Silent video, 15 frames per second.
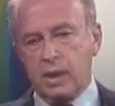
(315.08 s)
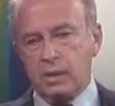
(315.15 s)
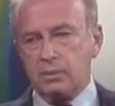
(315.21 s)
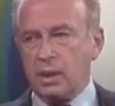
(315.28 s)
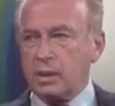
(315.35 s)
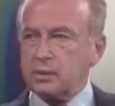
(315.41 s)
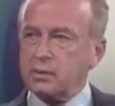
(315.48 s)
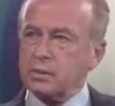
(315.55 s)

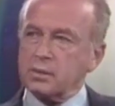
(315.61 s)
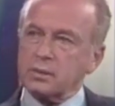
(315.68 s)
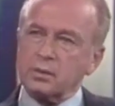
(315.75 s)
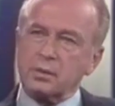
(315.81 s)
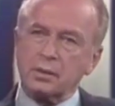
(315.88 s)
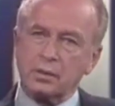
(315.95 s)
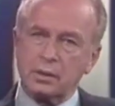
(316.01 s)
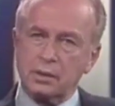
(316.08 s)
My
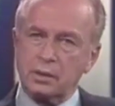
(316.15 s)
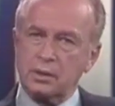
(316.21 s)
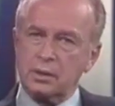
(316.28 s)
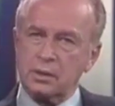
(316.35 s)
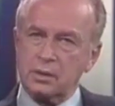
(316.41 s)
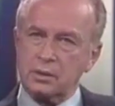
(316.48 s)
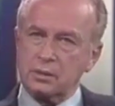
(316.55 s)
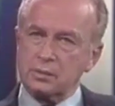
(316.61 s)
mother
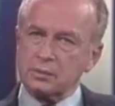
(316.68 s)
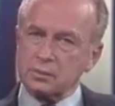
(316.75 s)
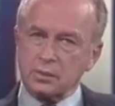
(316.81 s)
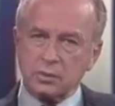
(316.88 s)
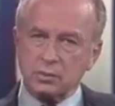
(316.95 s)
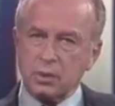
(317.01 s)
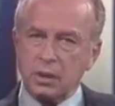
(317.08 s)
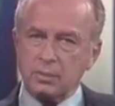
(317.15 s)

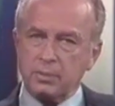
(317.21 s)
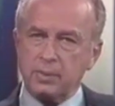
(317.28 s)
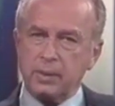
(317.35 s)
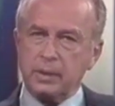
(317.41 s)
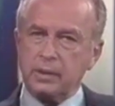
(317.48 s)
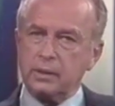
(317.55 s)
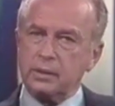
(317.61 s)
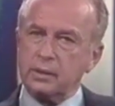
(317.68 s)
grew
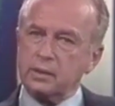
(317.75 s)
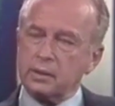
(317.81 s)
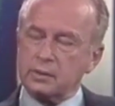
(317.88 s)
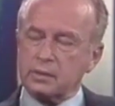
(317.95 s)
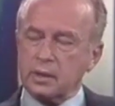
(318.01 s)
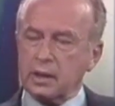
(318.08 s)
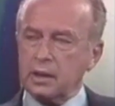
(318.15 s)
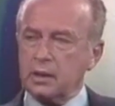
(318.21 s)
up in
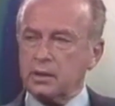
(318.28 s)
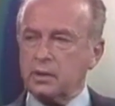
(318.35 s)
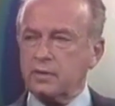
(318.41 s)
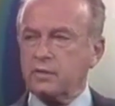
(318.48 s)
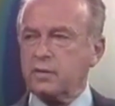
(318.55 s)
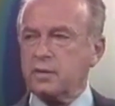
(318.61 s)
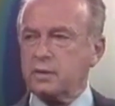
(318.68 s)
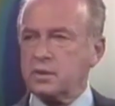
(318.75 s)
an
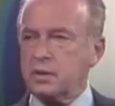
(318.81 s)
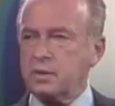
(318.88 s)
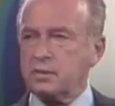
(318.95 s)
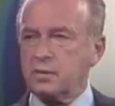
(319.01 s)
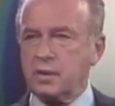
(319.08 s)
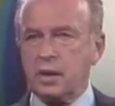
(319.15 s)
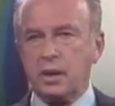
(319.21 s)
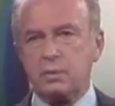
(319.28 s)
entirely
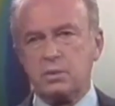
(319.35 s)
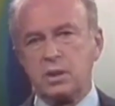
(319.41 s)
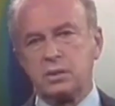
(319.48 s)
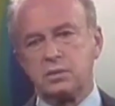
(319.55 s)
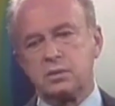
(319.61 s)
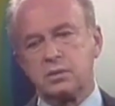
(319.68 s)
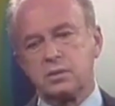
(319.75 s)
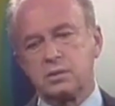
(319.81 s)
different
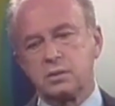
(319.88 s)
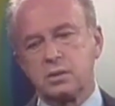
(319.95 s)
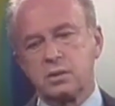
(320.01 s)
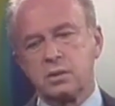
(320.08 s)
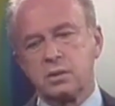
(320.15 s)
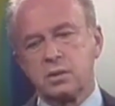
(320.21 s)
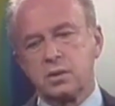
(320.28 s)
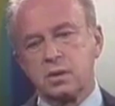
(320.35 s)
environment.
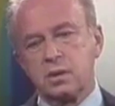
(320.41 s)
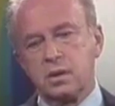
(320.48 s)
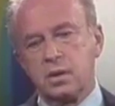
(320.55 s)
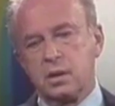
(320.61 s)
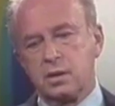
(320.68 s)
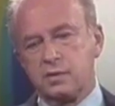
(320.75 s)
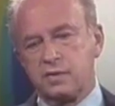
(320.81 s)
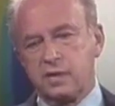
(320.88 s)

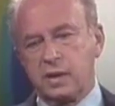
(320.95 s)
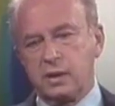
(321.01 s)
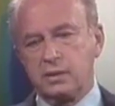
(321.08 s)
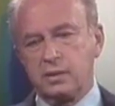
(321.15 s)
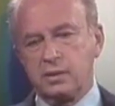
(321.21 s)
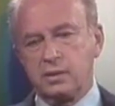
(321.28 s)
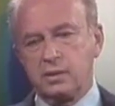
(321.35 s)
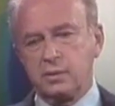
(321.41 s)
Her
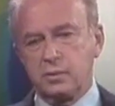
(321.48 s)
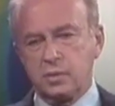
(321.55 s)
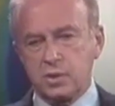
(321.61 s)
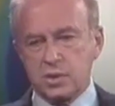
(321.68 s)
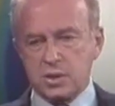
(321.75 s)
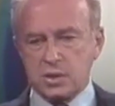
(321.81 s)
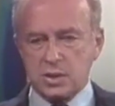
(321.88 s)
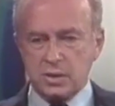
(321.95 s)
father
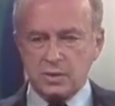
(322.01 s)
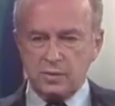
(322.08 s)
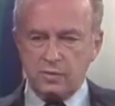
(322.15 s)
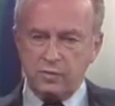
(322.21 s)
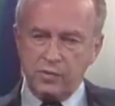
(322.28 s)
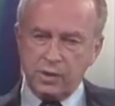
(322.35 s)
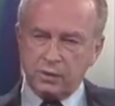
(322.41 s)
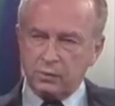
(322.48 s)
was
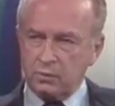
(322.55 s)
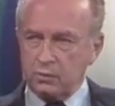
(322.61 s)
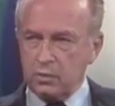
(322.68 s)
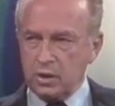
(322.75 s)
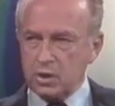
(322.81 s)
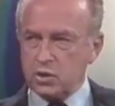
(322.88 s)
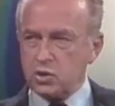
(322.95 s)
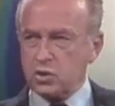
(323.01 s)
a
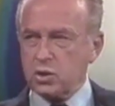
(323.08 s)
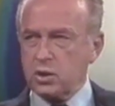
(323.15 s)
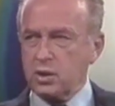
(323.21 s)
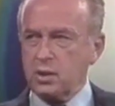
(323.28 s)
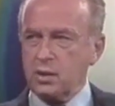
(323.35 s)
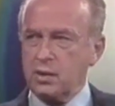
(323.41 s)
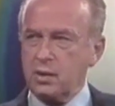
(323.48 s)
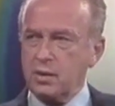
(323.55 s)
very rich